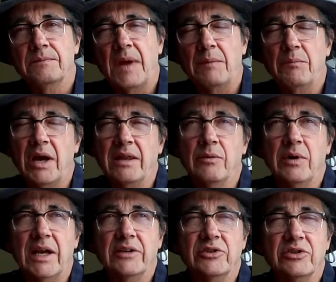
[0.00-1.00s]
and by the
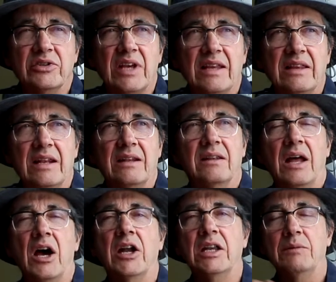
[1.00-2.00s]
way, I should say that the
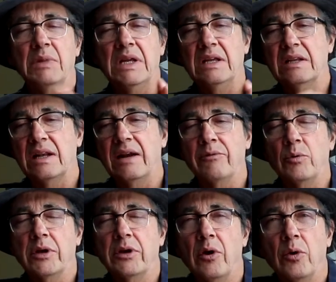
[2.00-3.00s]
honey bee that
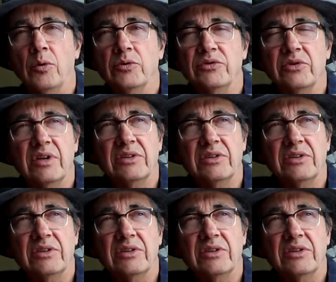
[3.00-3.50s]
everyone knows